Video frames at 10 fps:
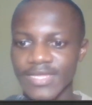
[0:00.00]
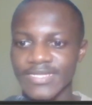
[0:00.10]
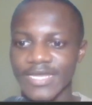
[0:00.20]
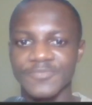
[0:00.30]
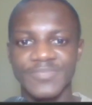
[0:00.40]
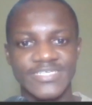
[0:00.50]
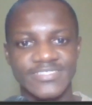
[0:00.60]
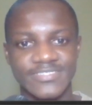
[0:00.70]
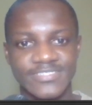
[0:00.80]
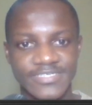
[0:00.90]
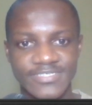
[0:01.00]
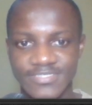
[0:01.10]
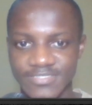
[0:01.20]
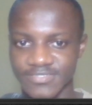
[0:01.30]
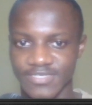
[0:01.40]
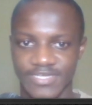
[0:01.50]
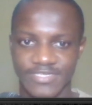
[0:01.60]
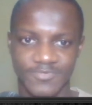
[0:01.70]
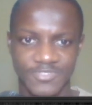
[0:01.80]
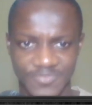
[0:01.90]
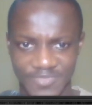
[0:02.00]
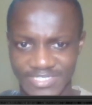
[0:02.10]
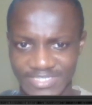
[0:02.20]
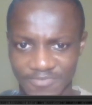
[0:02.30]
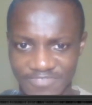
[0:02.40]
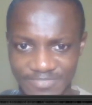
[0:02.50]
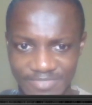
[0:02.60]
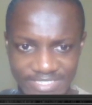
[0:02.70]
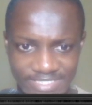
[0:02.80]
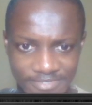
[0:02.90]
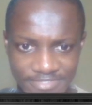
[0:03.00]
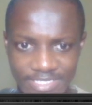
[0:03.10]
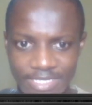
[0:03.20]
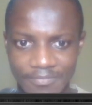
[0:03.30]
Now he plays d6, and he wants to bring some of his pieces out.